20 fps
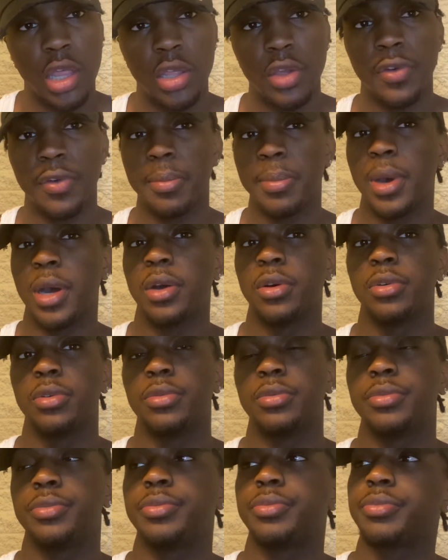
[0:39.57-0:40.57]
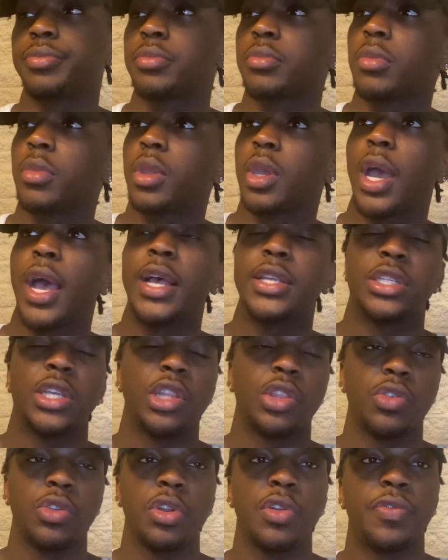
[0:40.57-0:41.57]
for about, I say
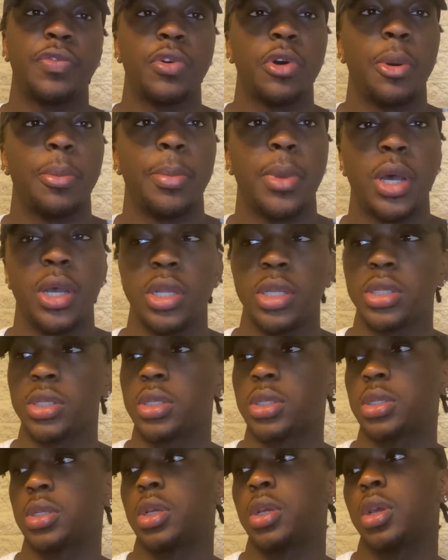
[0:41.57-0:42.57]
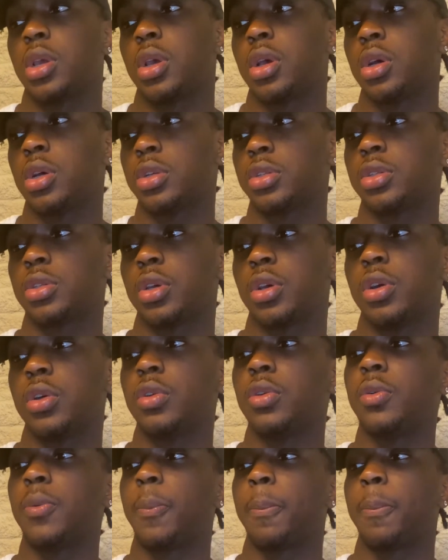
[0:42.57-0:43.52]
3 to 4 months or so.